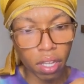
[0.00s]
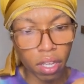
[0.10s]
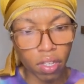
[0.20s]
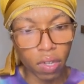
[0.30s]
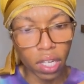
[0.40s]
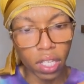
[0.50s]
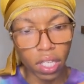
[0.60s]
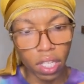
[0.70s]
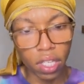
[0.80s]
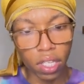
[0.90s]
So I just
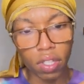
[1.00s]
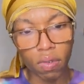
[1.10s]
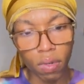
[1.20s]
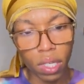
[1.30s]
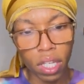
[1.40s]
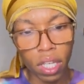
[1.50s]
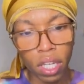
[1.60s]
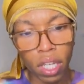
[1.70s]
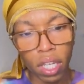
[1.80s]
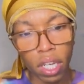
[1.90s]
stitched it through it.
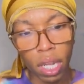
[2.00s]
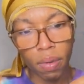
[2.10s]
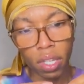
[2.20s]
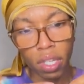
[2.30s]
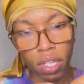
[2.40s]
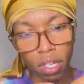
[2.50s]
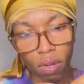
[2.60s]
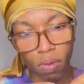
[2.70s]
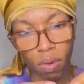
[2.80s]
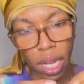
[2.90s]
Now I'm literally gonna go
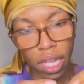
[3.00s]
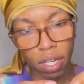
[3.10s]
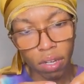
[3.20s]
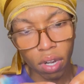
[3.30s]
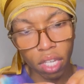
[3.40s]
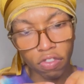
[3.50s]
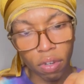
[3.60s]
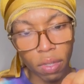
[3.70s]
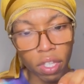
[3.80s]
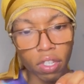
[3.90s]
right across
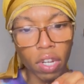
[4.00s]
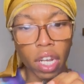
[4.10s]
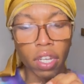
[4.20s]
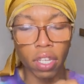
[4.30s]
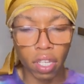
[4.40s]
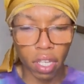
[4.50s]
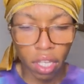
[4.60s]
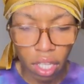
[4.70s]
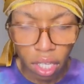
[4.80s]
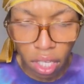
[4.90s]
from it and try to
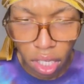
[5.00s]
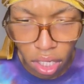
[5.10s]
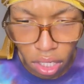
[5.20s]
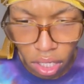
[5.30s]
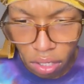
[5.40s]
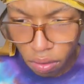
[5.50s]
and